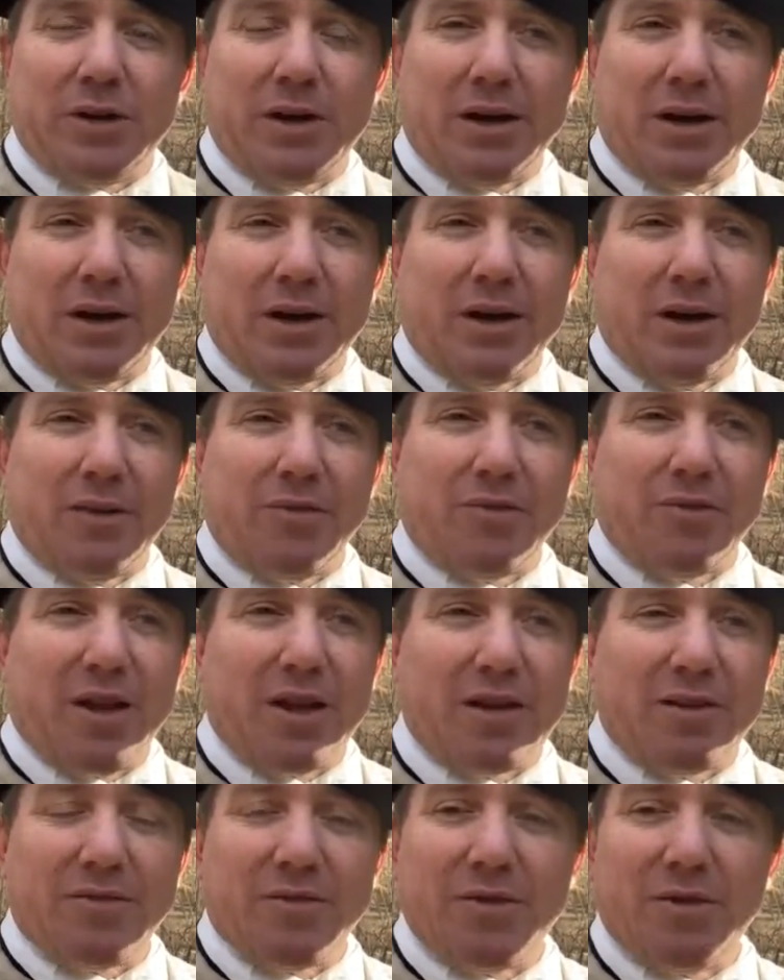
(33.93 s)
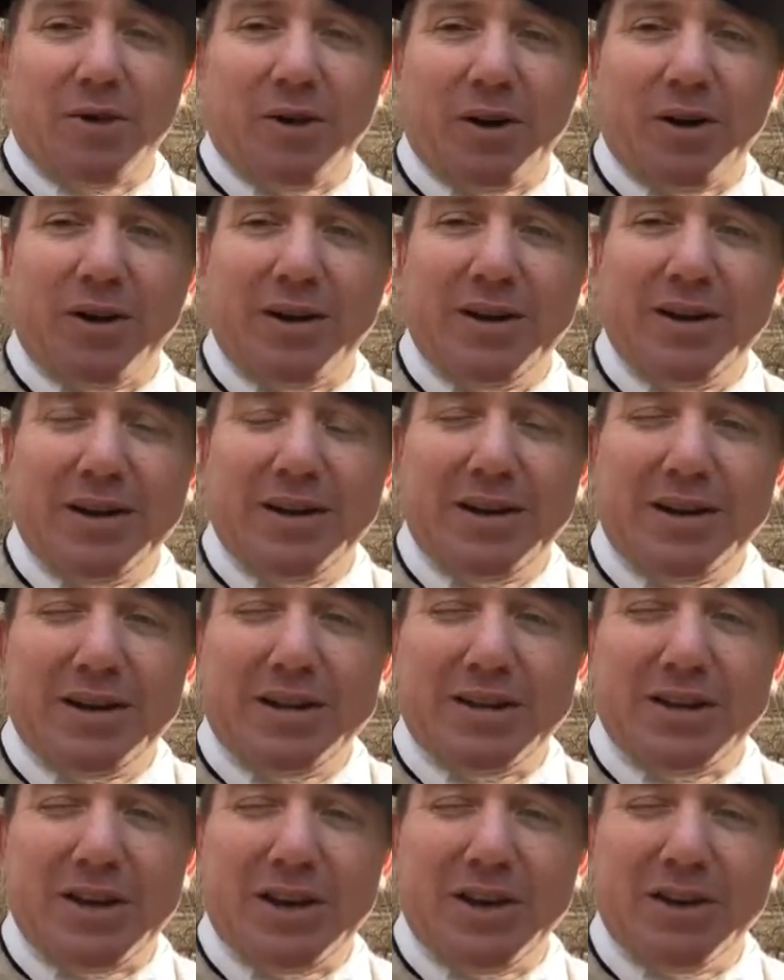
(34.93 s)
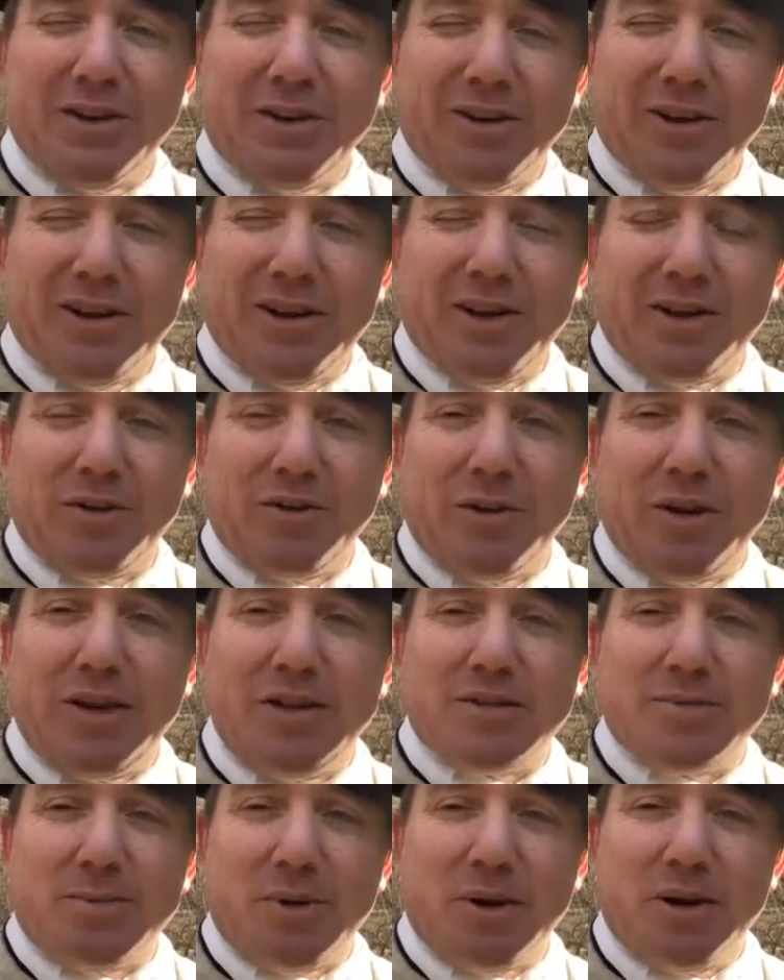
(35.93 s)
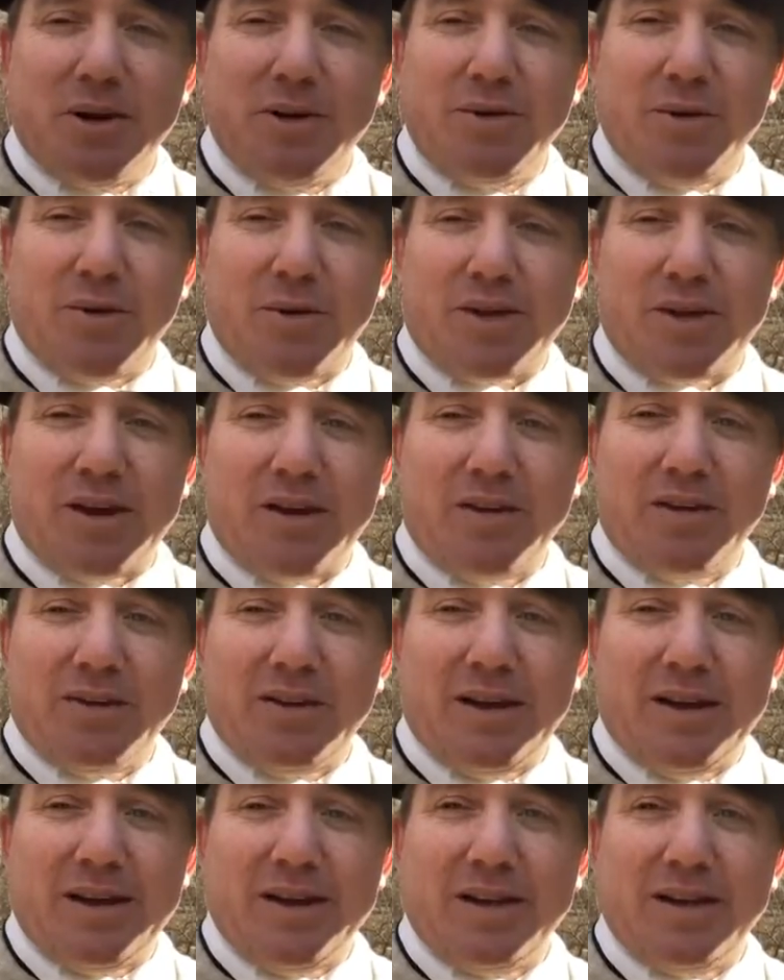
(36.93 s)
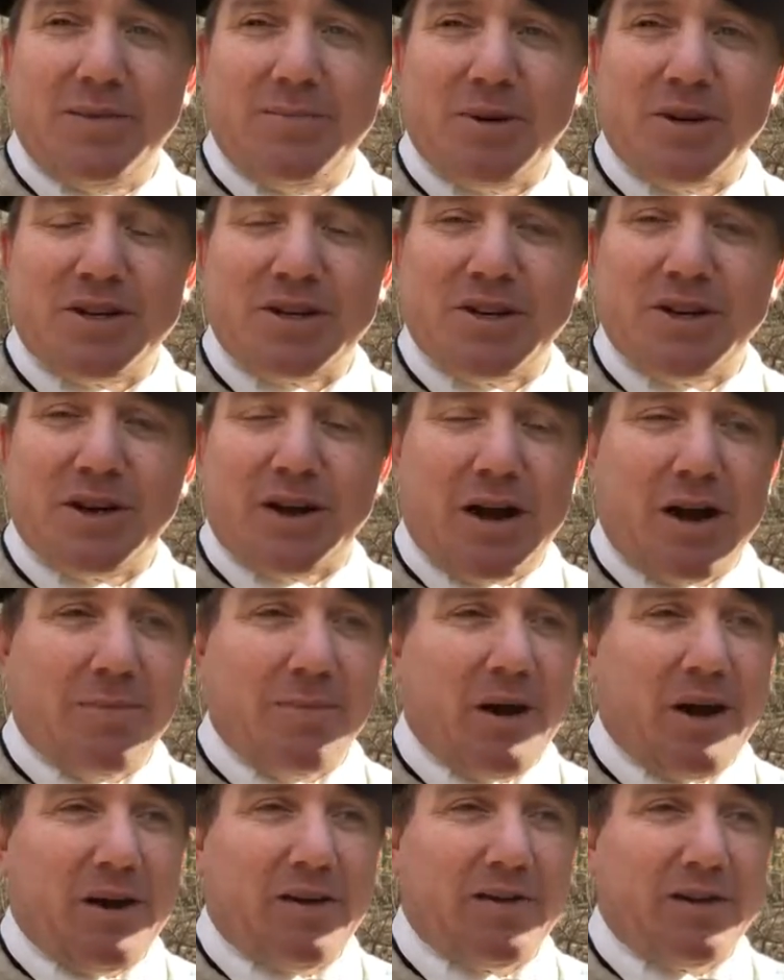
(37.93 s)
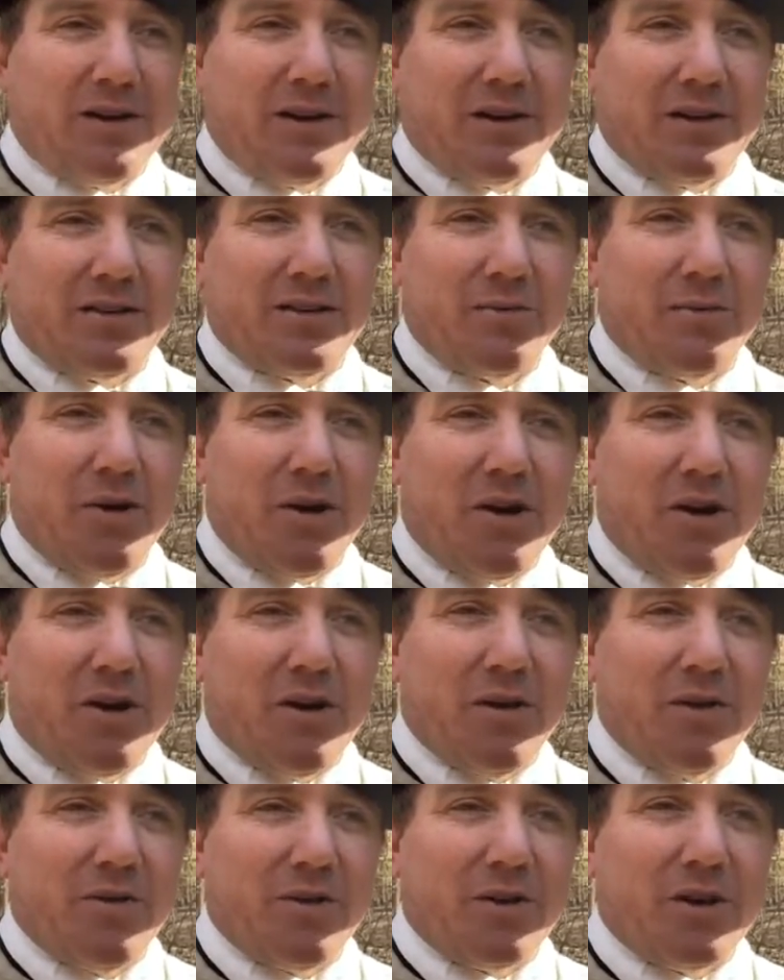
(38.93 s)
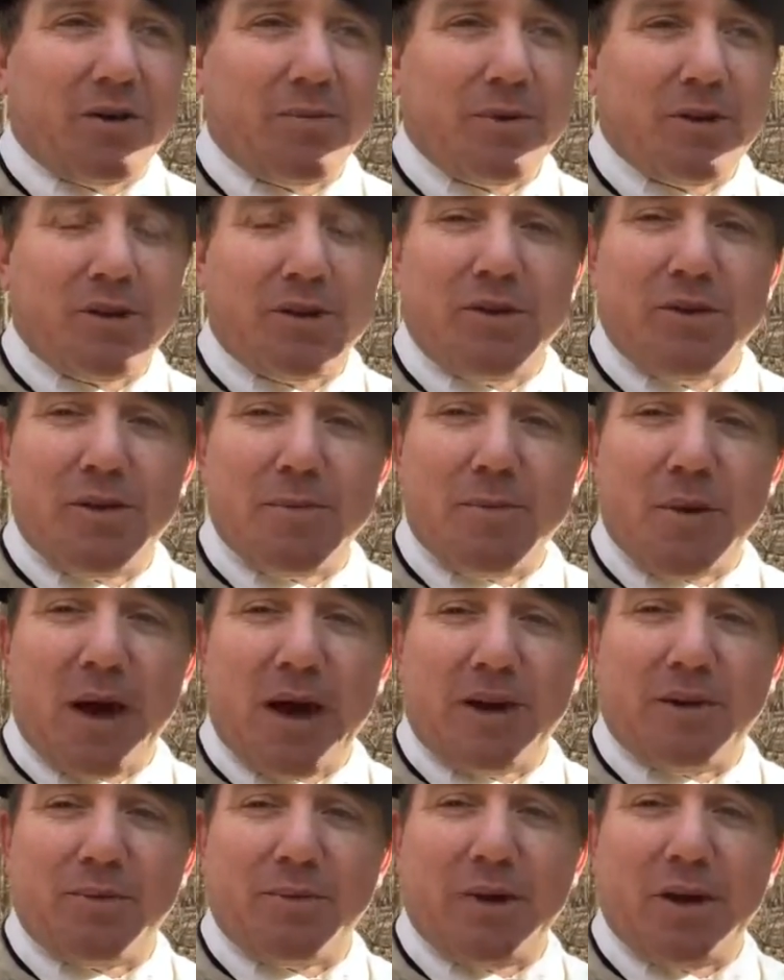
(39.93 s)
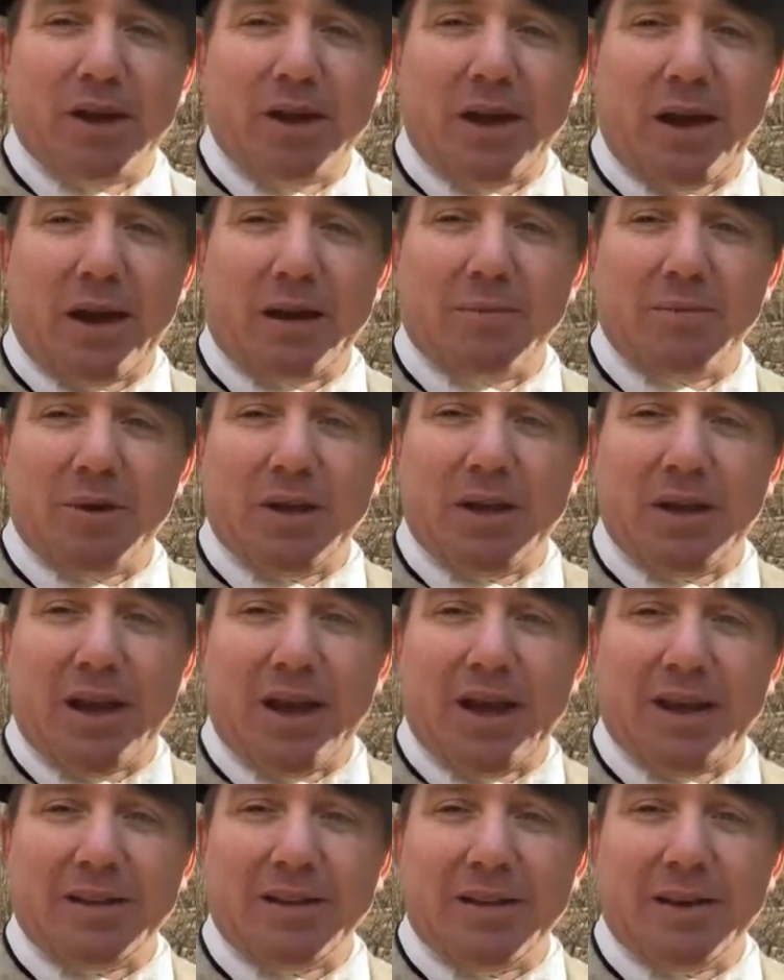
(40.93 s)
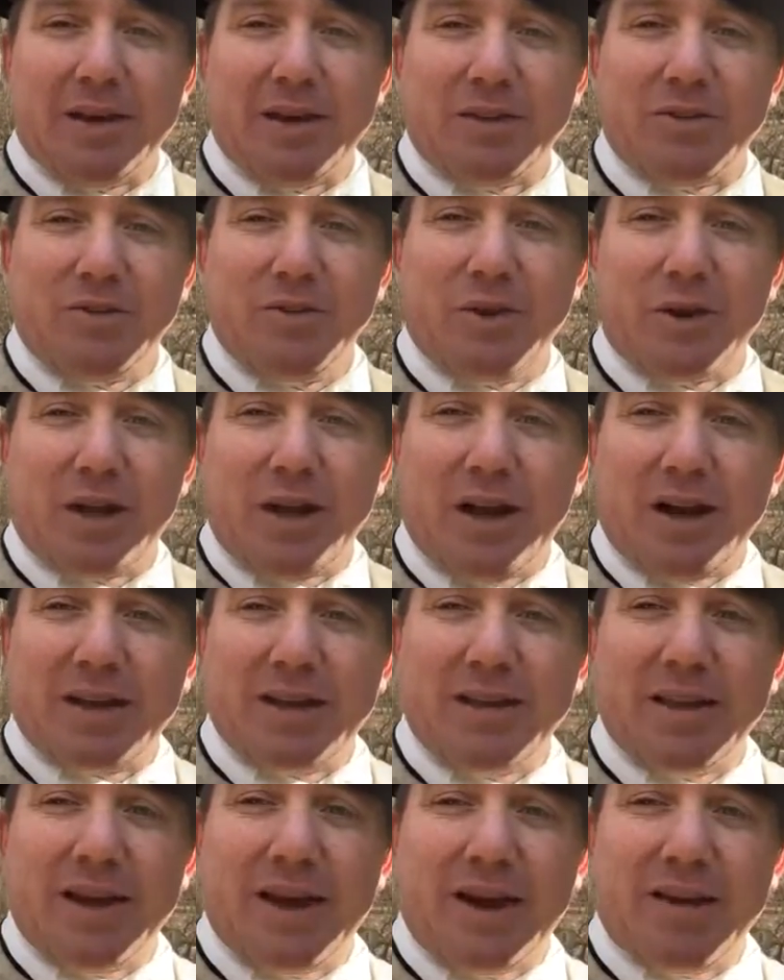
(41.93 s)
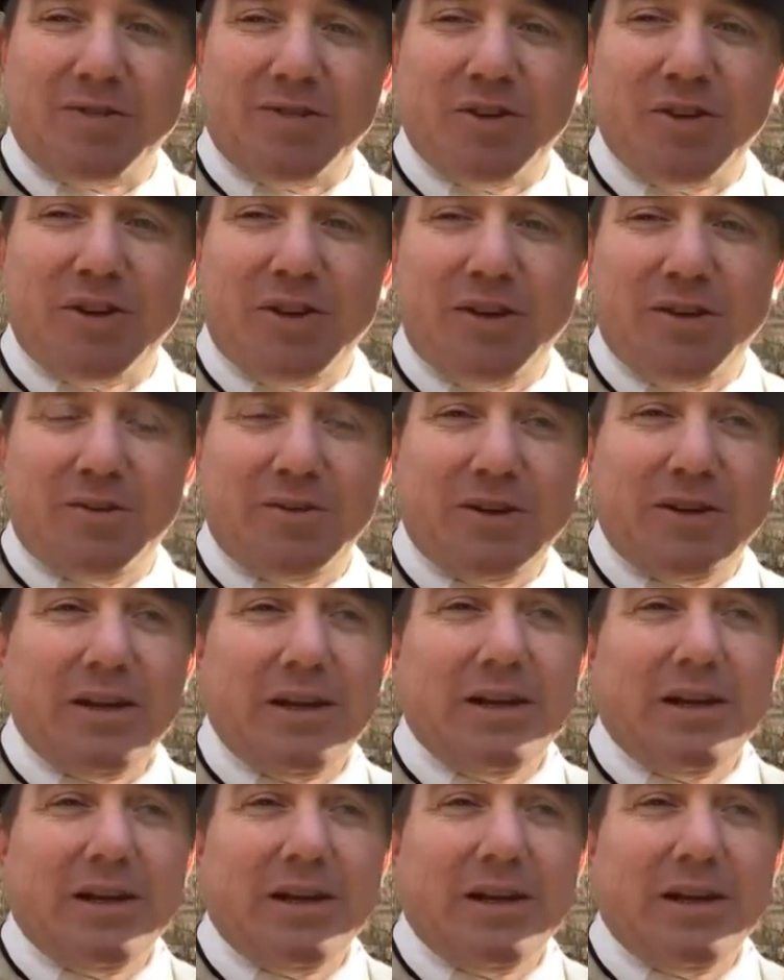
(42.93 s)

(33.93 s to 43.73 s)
If any of you are near Greensboro, North Carolina, be sure to come out tomorrow. They're going to be doing the battle reenactment at 2 o'clock in the afternoon.